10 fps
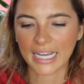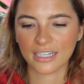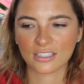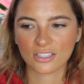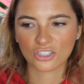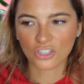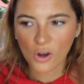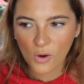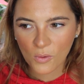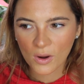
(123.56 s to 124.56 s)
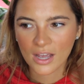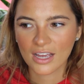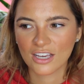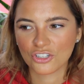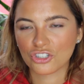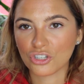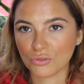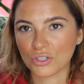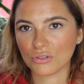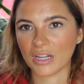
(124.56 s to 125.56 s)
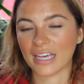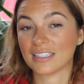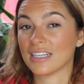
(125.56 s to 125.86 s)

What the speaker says: It is so nice.